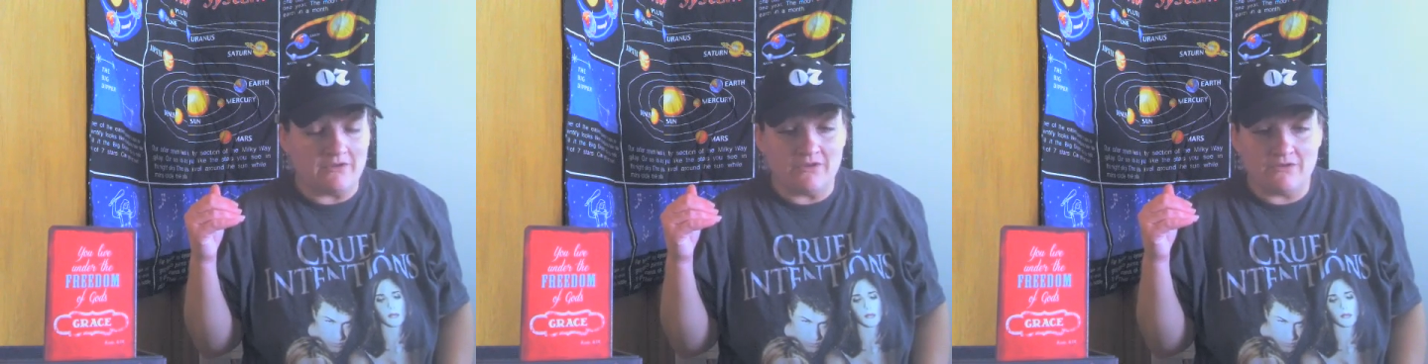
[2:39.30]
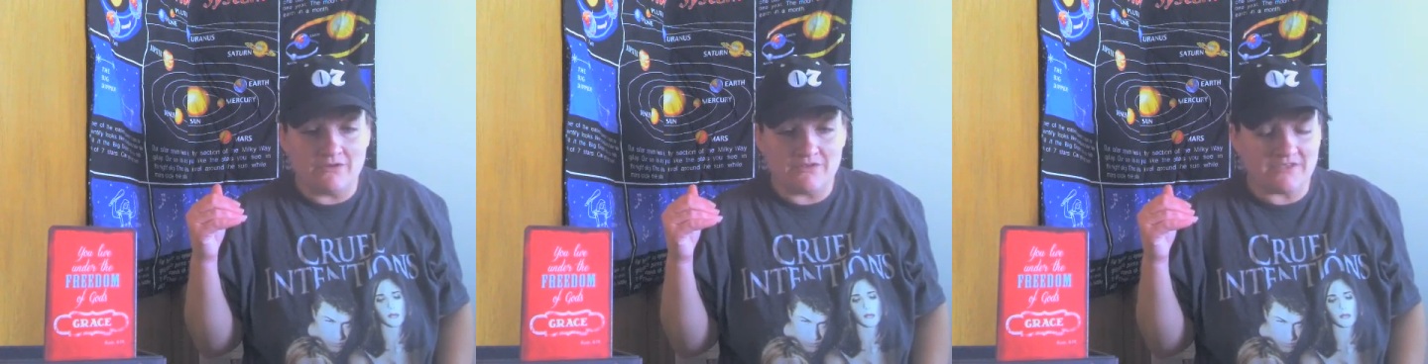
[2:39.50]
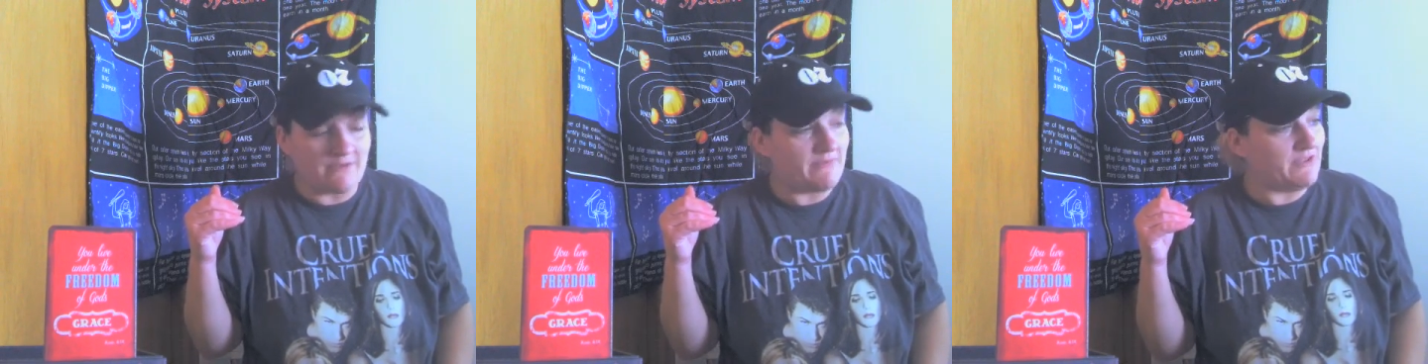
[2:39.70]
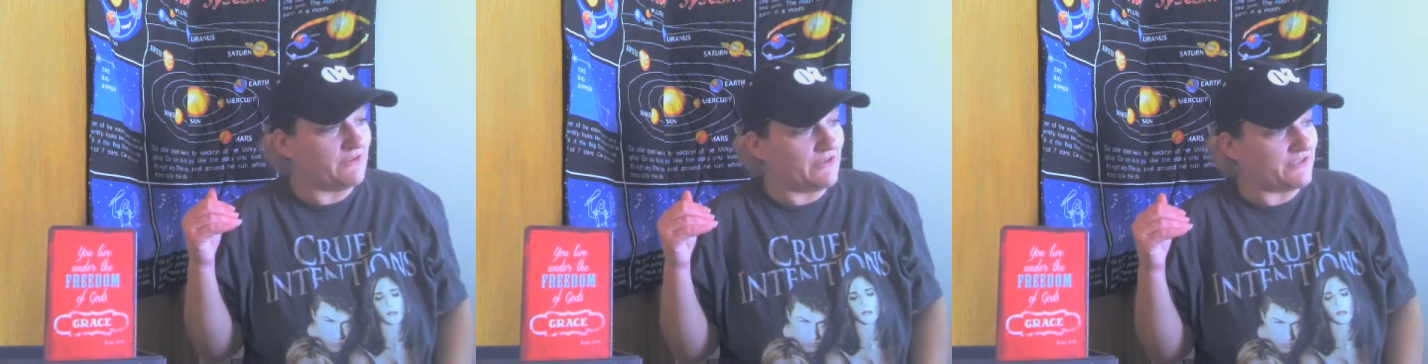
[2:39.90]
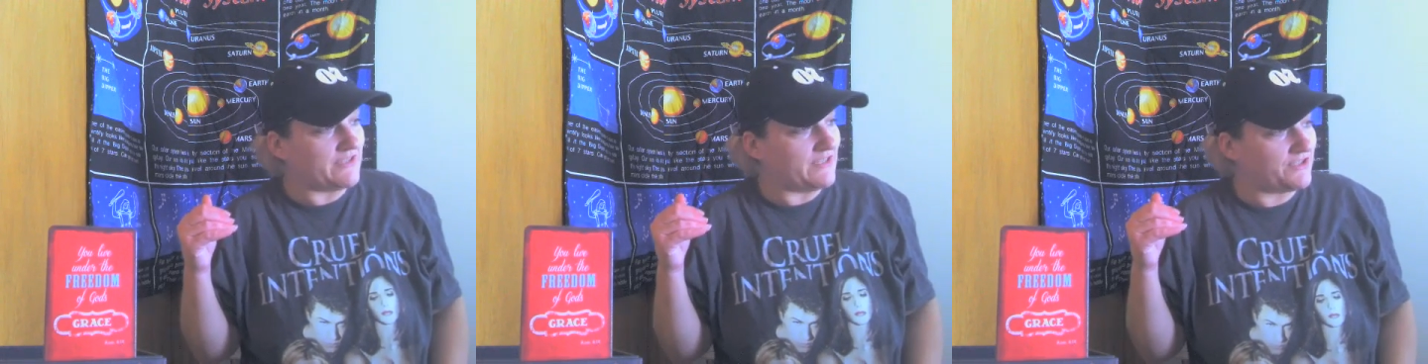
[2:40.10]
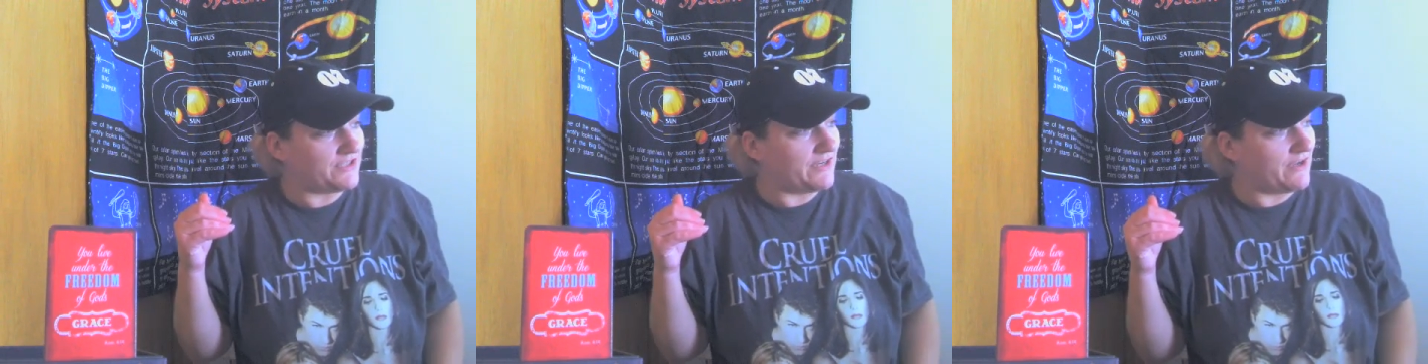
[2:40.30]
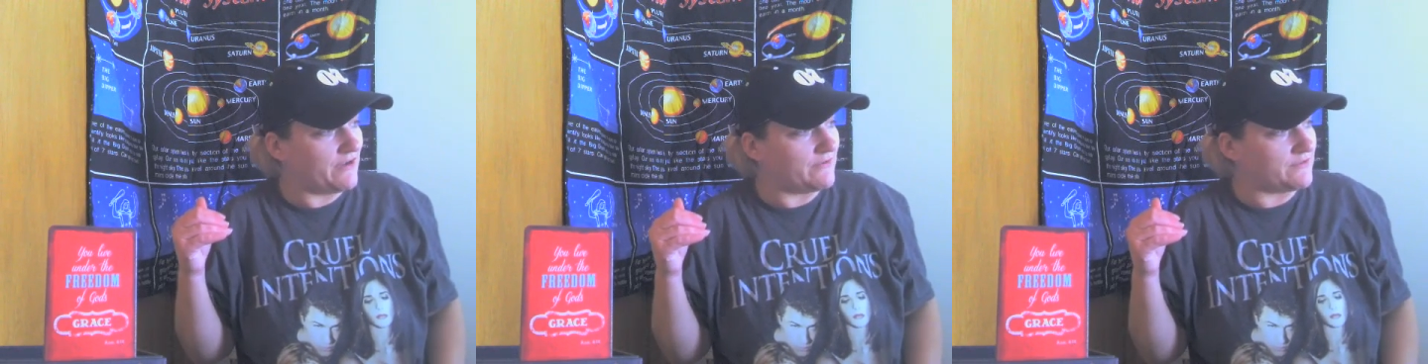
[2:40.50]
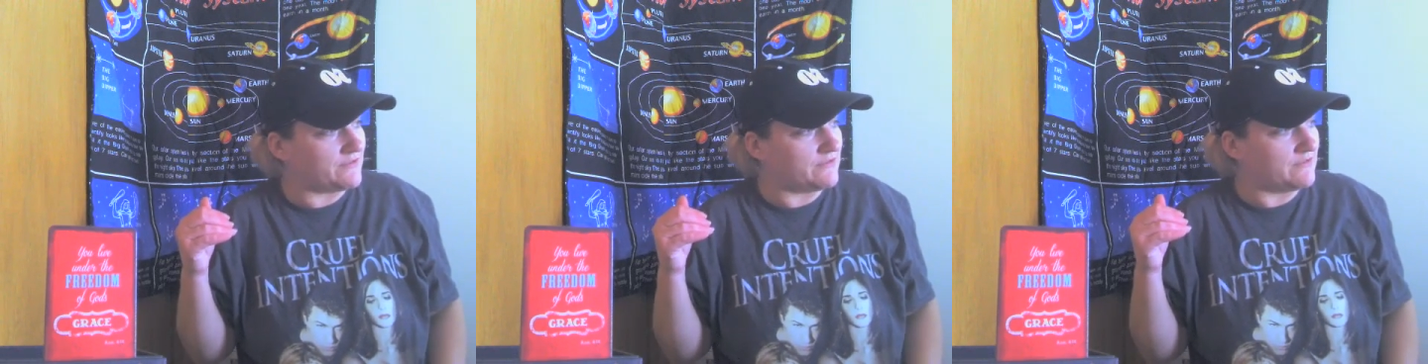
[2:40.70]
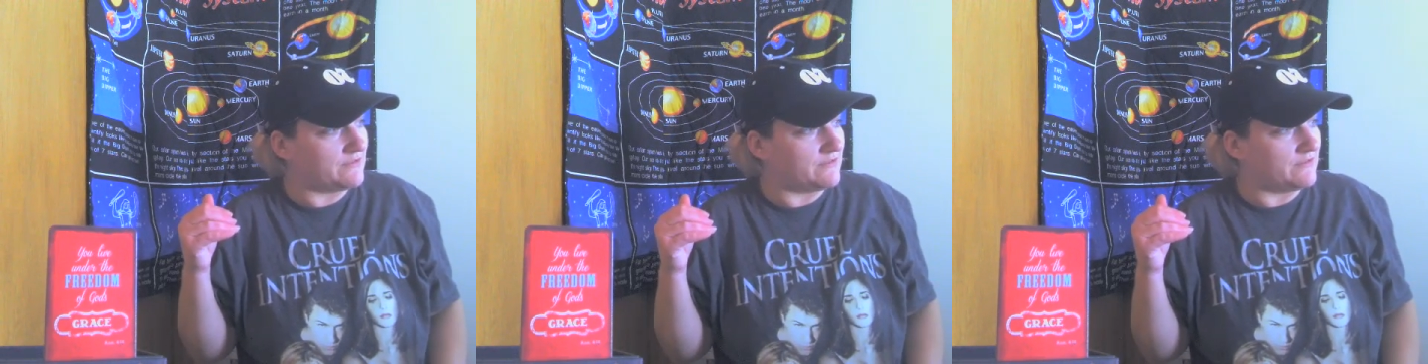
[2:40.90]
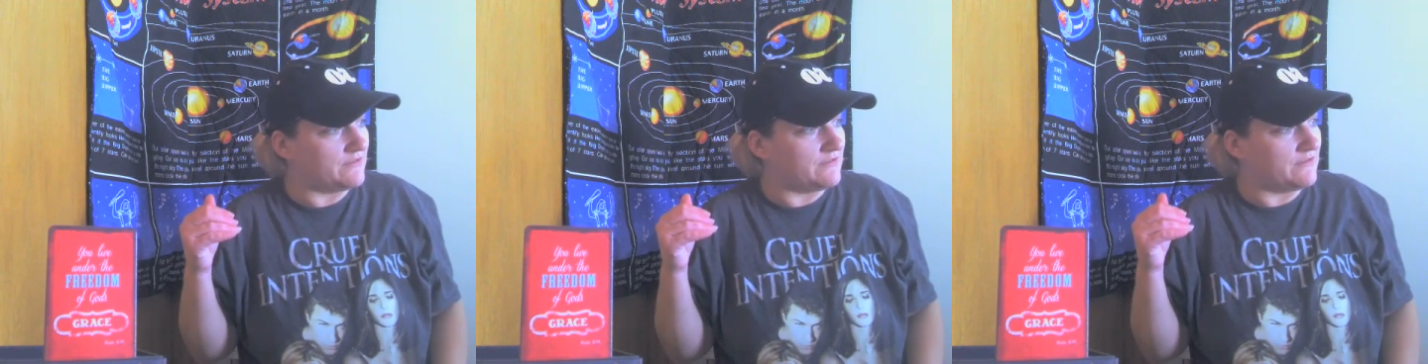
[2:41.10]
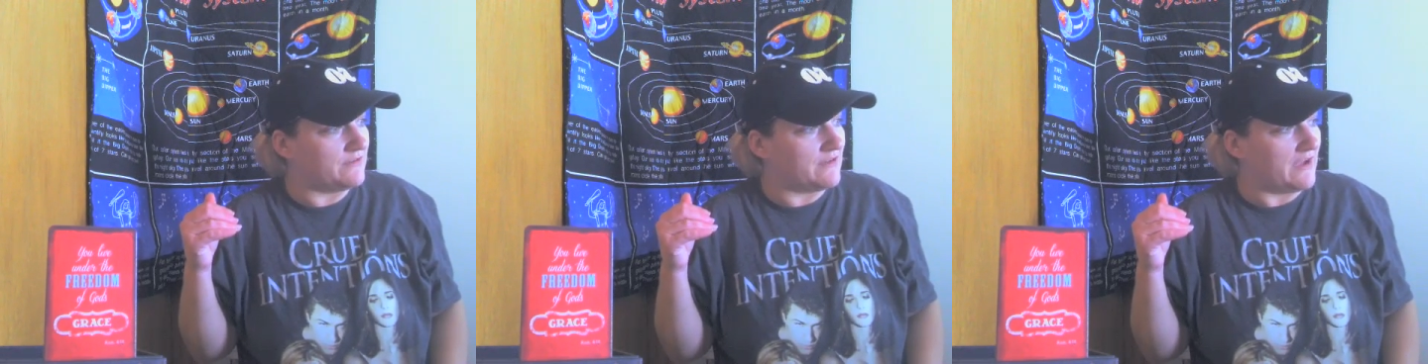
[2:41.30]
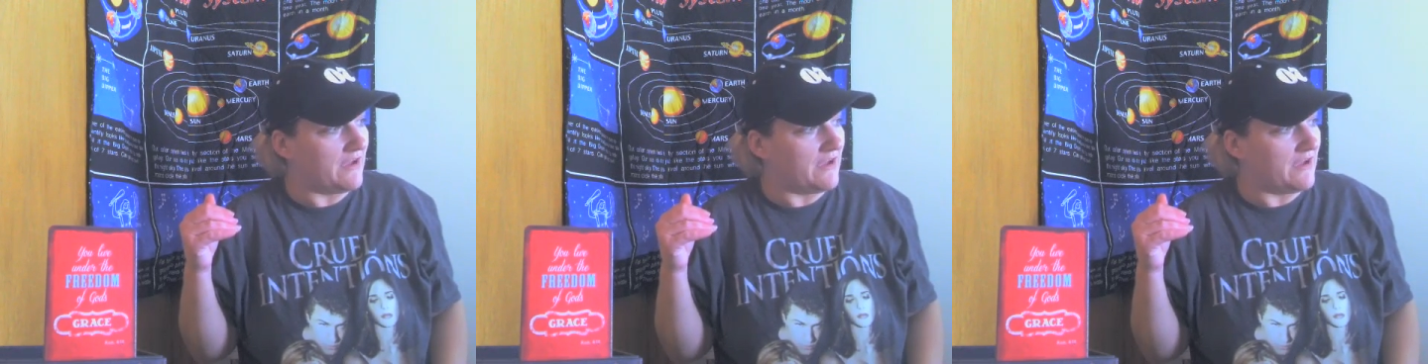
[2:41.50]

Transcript: somebody looks at you and goes, I